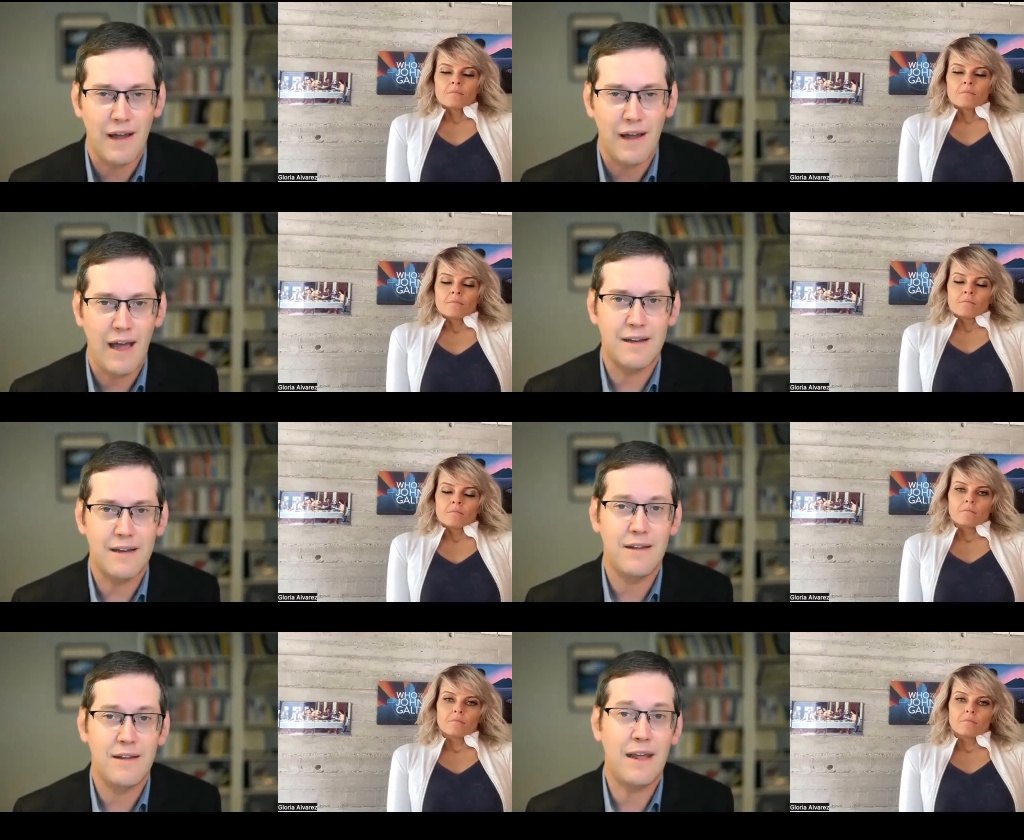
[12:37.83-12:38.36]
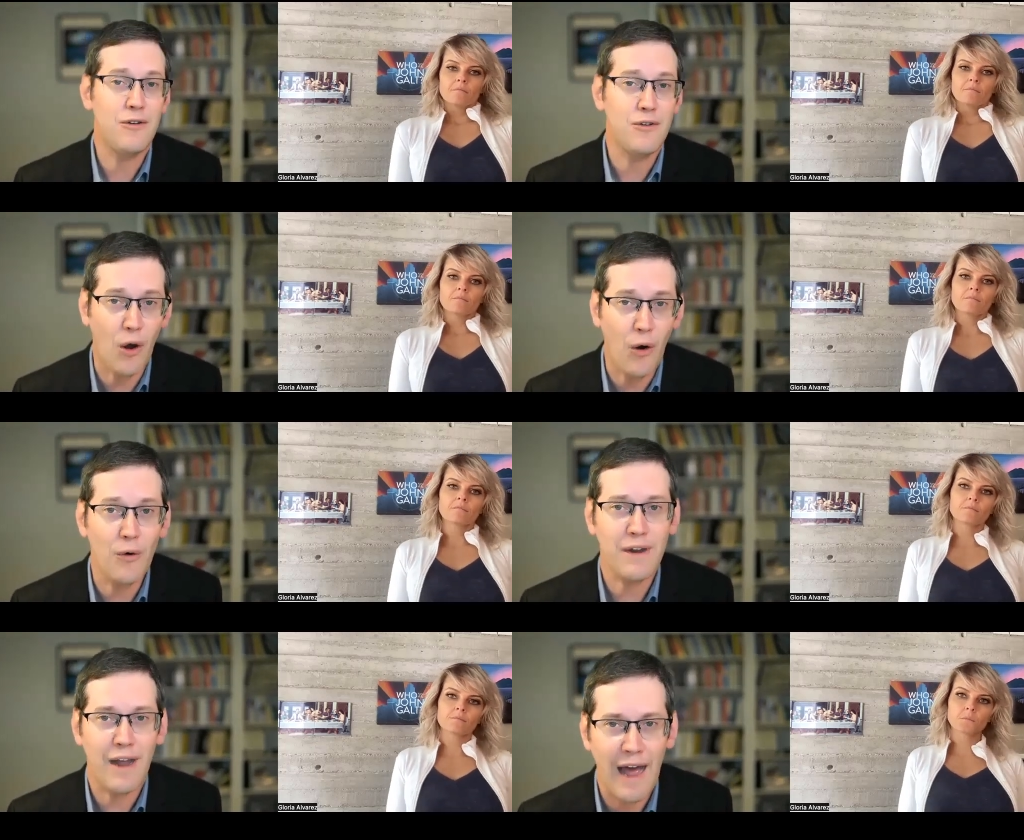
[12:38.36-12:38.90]
Speaker 1: and they
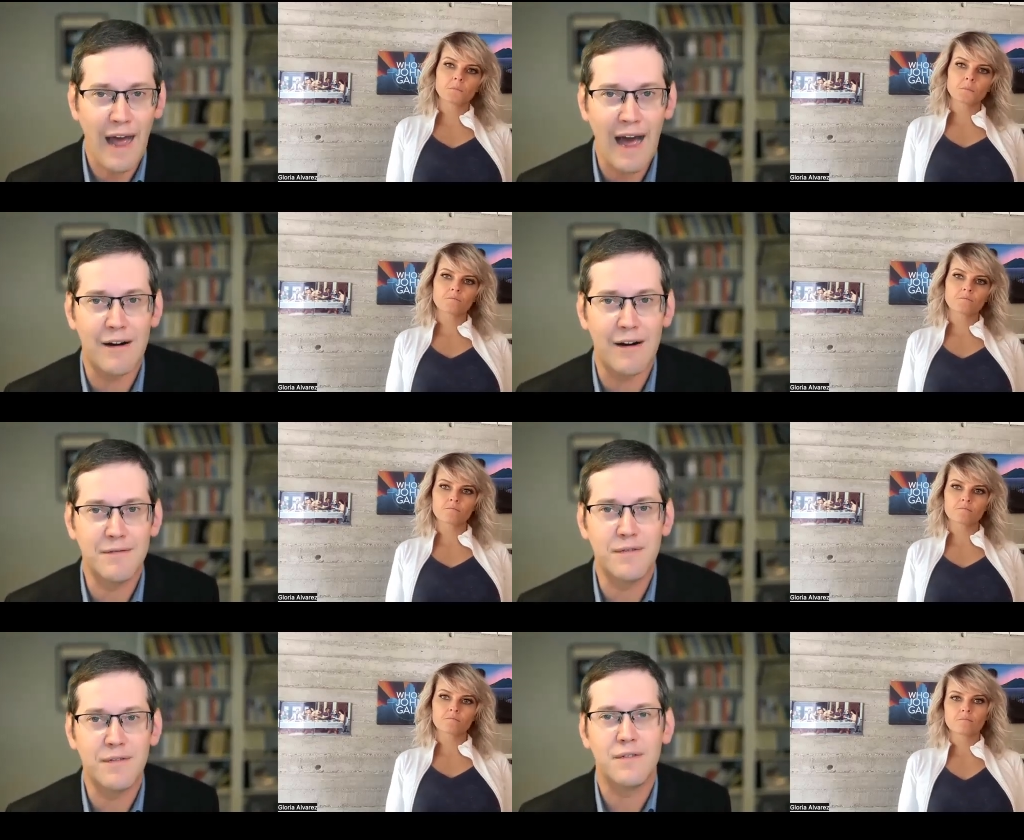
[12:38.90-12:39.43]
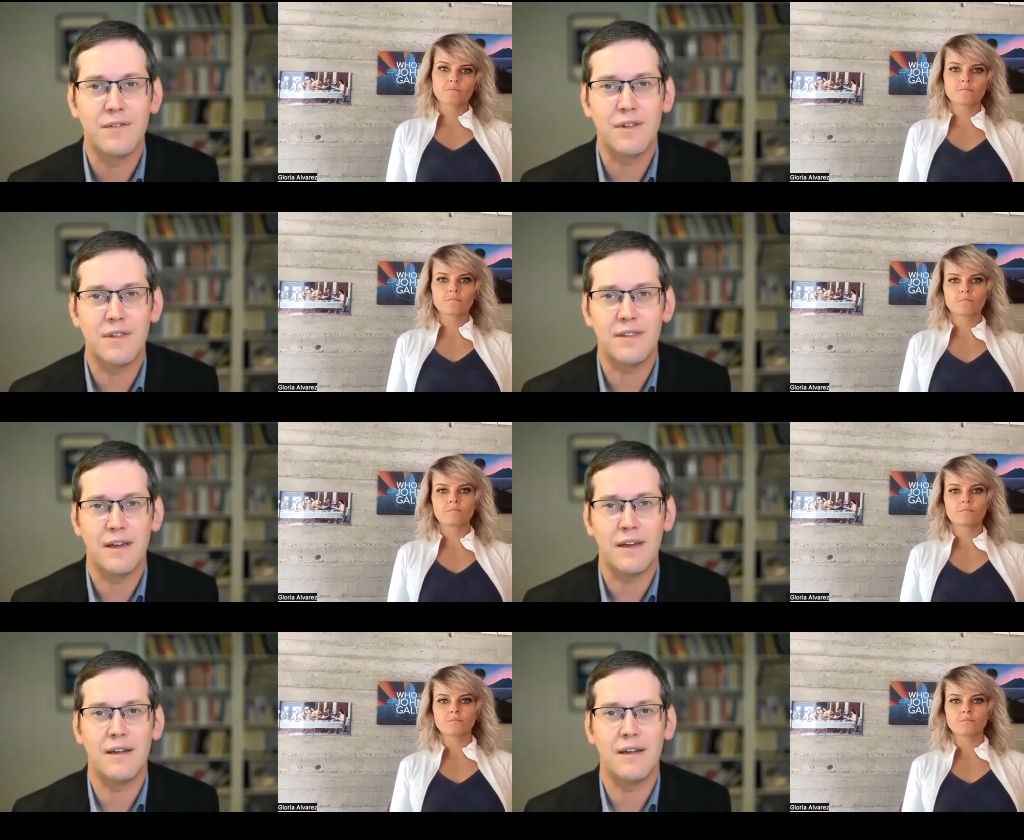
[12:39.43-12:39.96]
don't have the
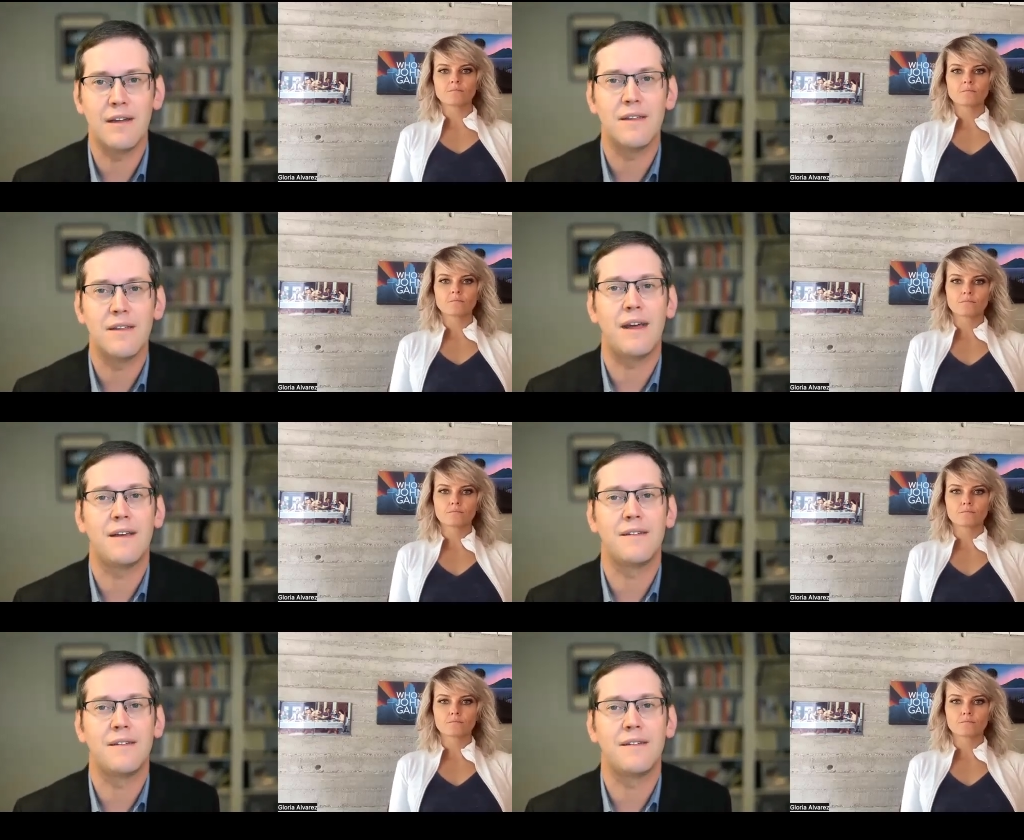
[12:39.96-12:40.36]
thing that has